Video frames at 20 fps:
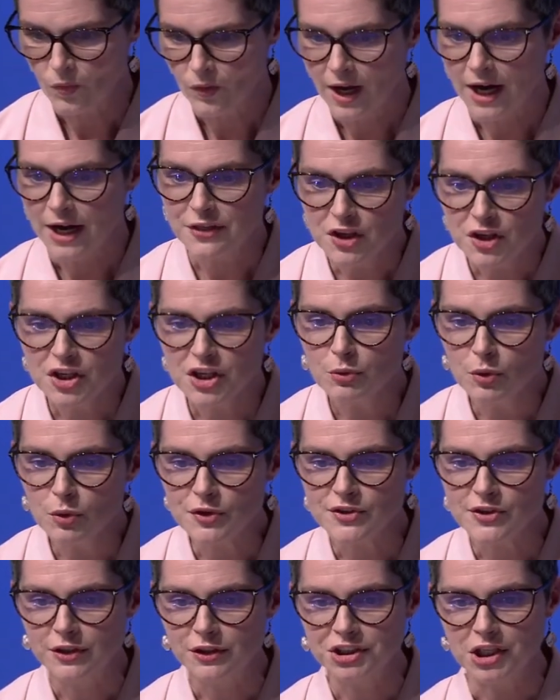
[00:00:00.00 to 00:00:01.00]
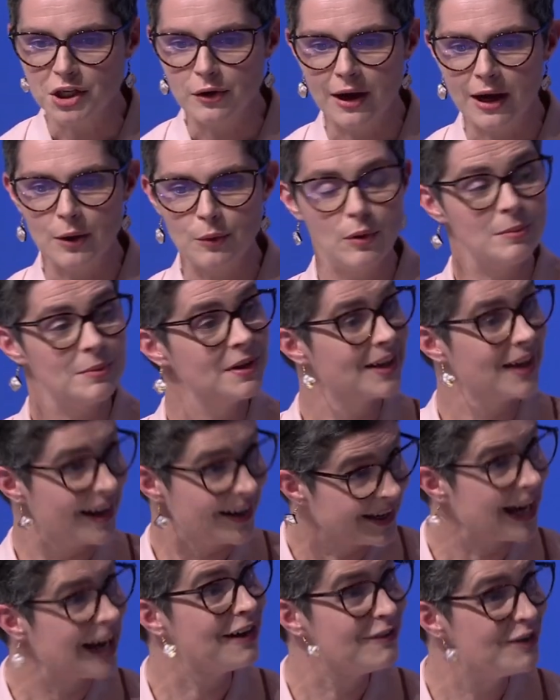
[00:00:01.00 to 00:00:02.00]
I think you also show how women can
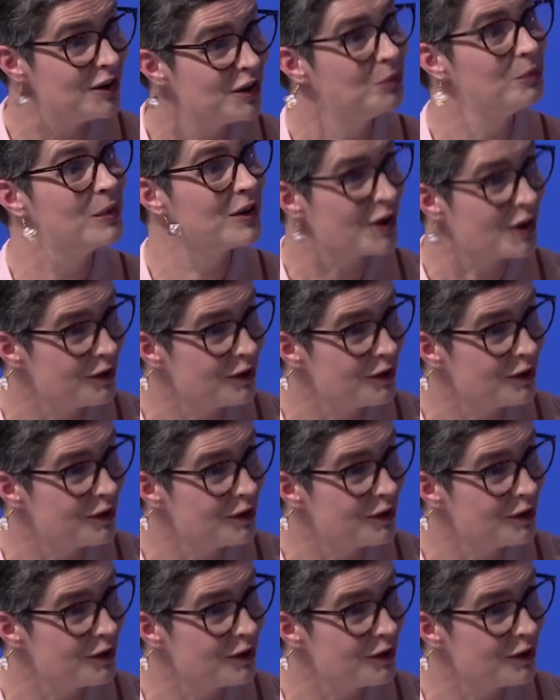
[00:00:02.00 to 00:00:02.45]
carry on with